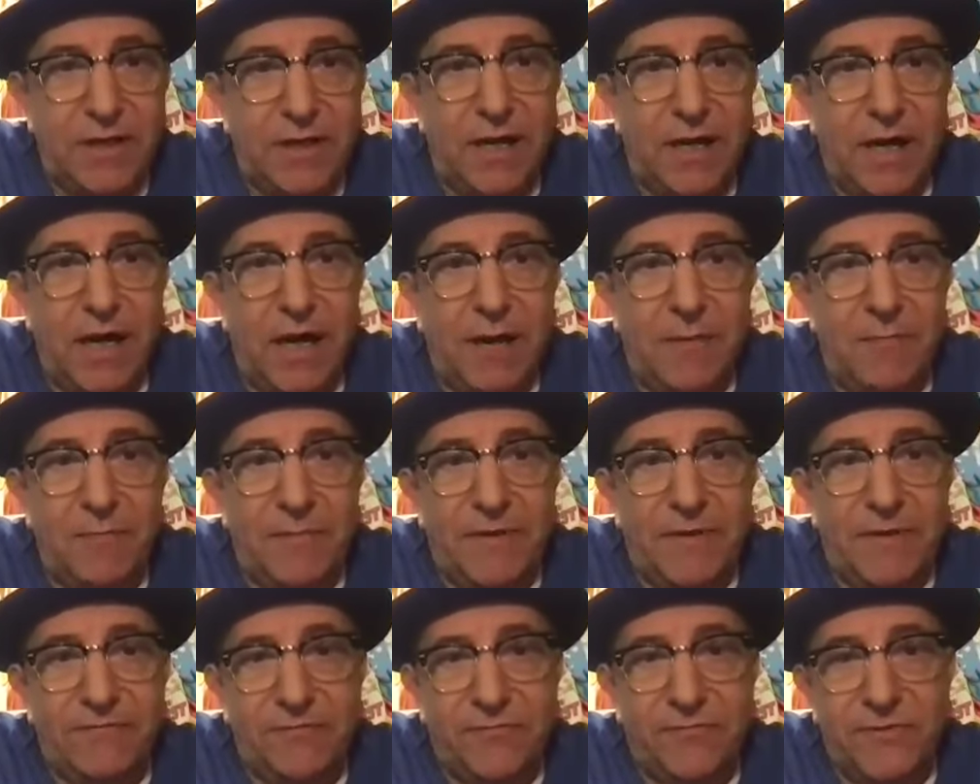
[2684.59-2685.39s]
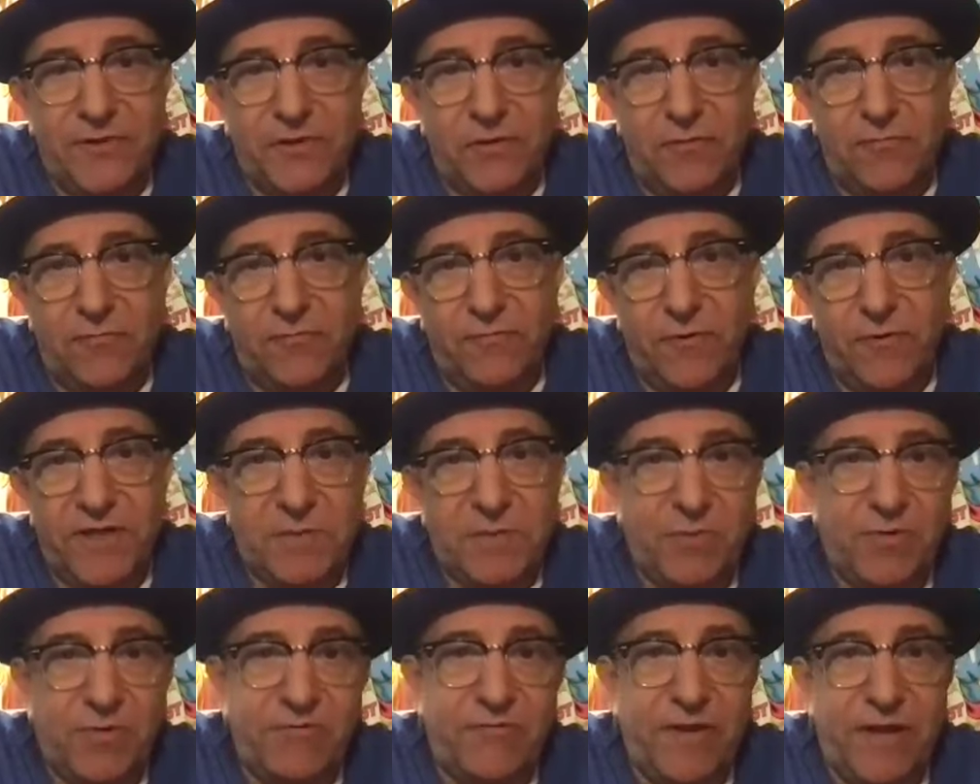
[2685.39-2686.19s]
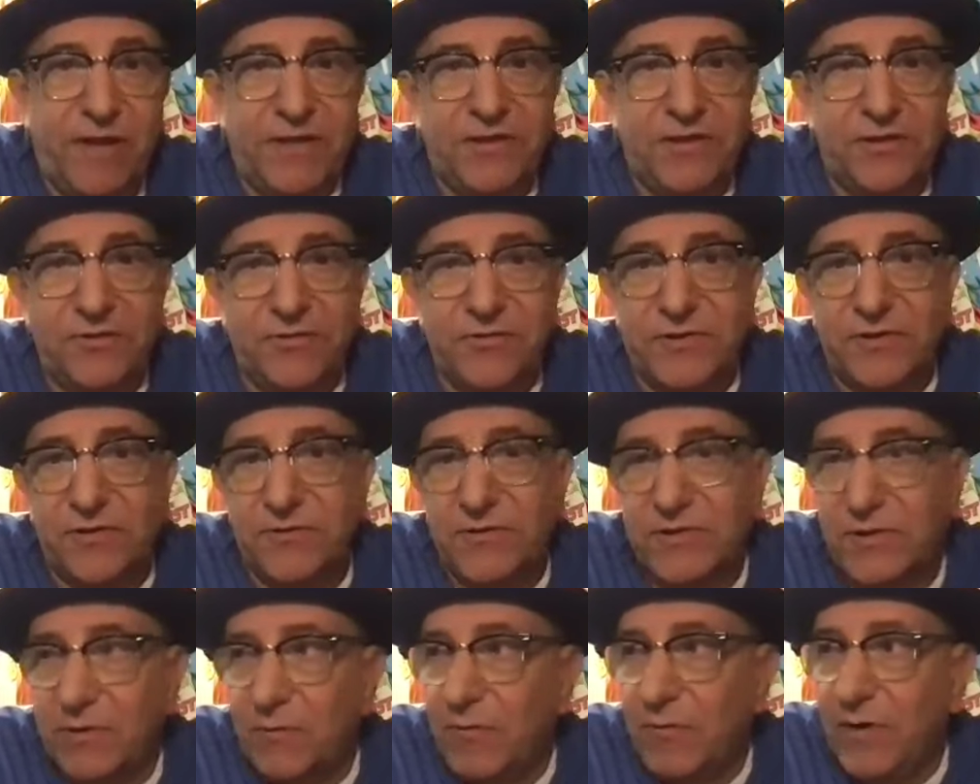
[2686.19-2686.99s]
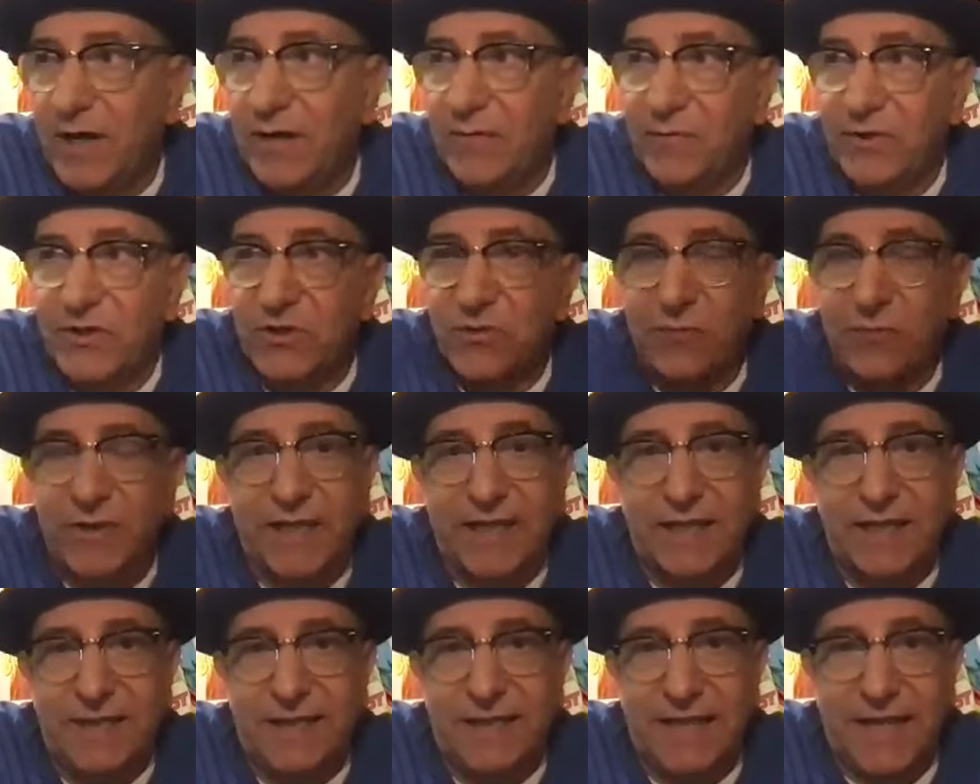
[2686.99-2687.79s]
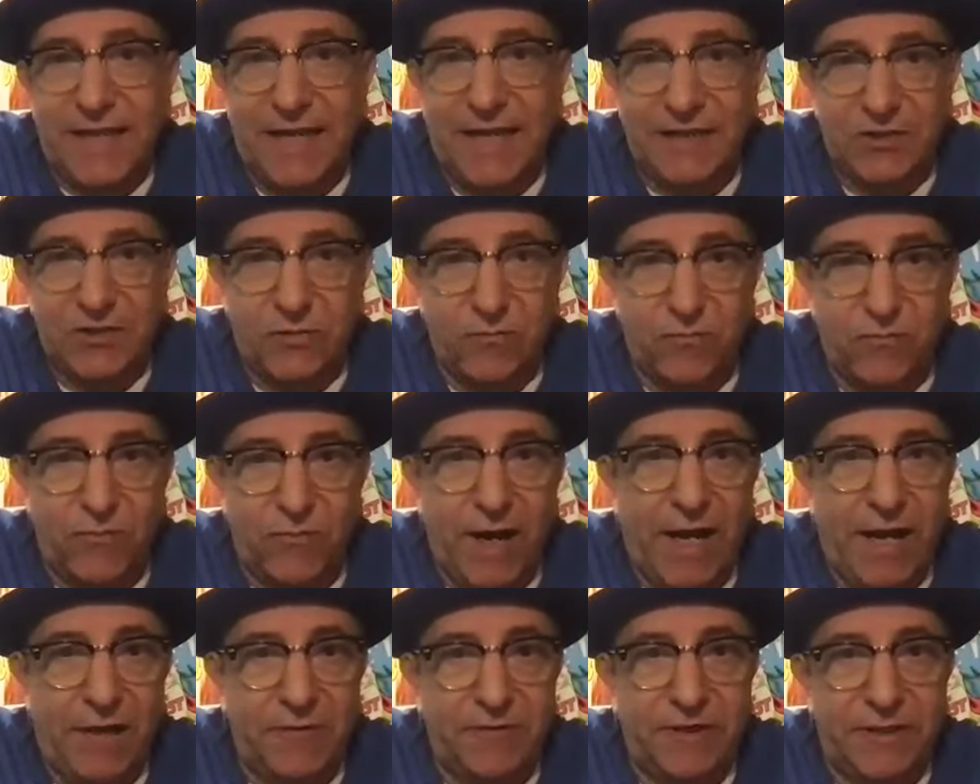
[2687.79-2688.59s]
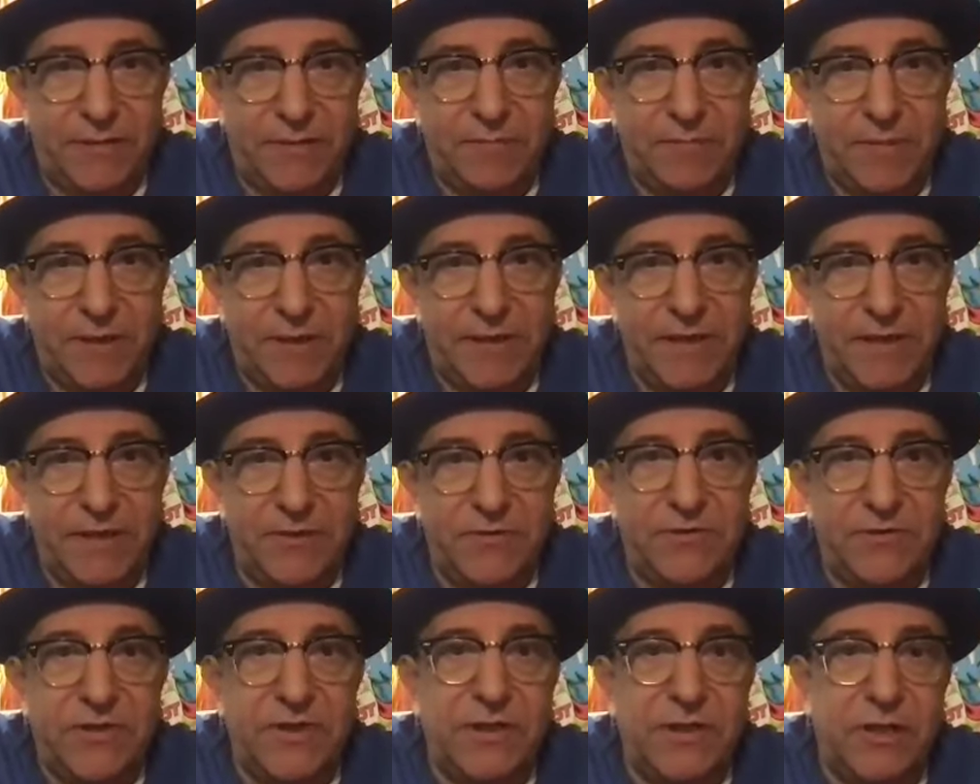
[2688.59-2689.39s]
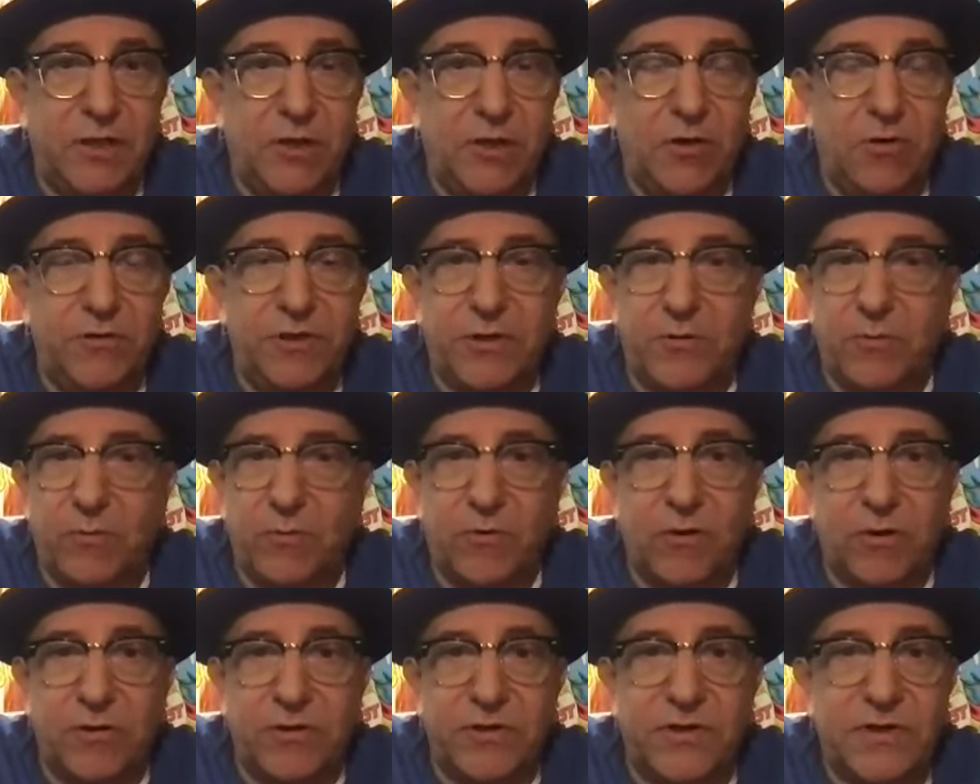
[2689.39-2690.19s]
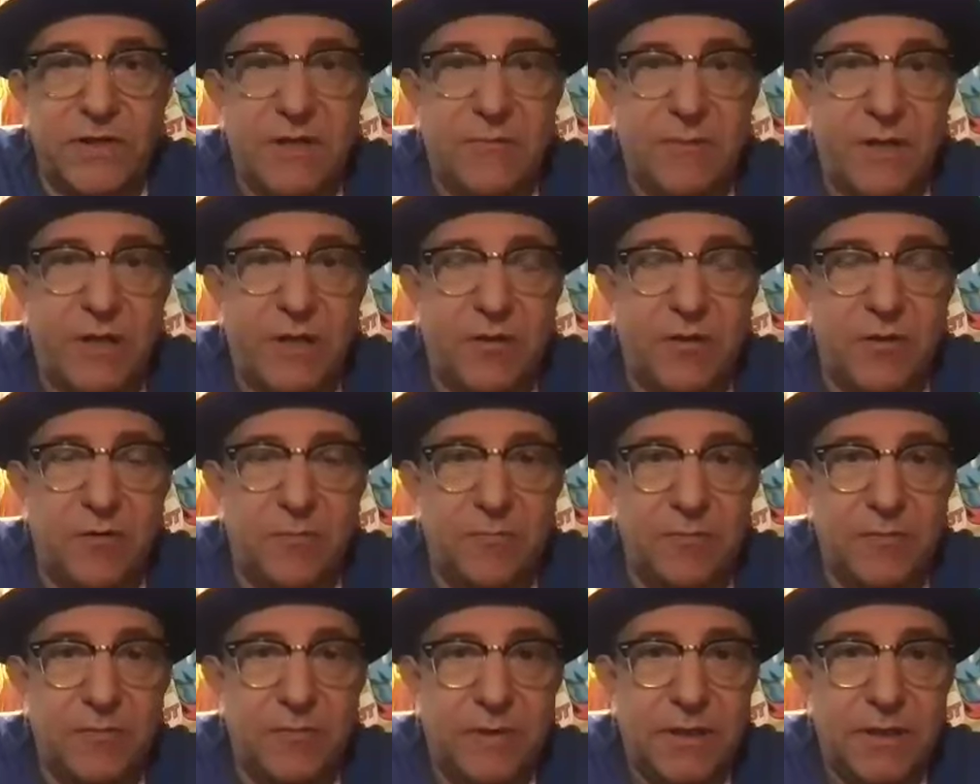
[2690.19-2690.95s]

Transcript: And so for us professors, there's a way in which we can dance around it by using coded words that we hope